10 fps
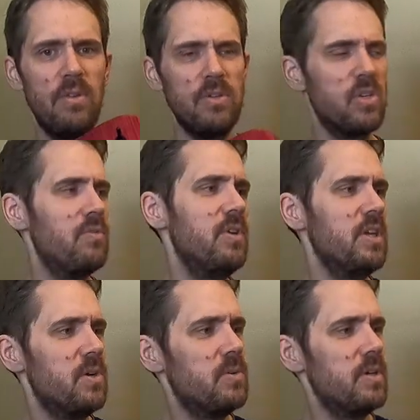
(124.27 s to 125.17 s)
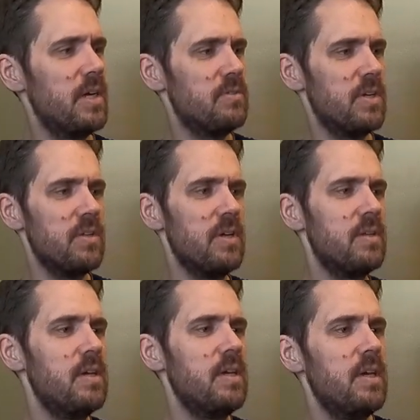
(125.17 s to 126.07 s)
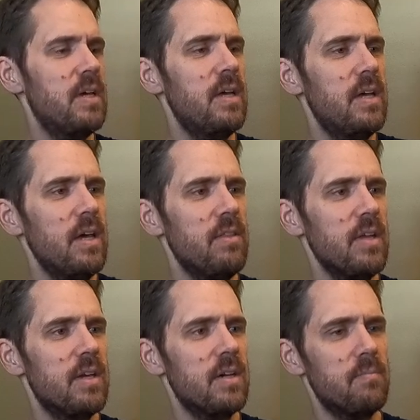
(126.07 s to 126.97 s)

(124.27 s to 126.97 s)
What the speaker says: There's a good video out there that I think